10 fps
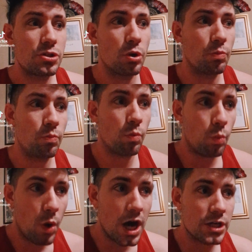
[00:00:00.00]
to
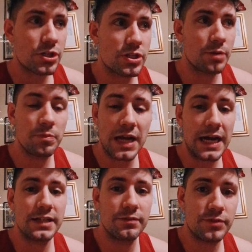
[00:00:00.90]
watch some
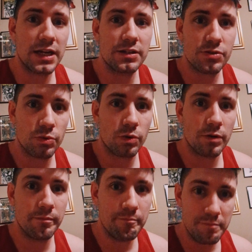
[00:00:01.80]
kind of
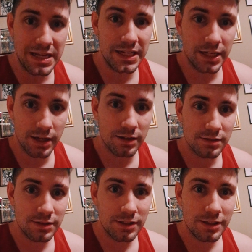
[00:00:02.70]
dinosaur media
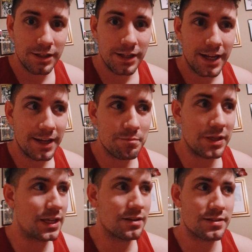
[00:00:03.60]

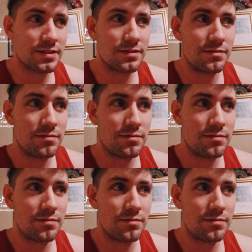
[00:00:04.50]
because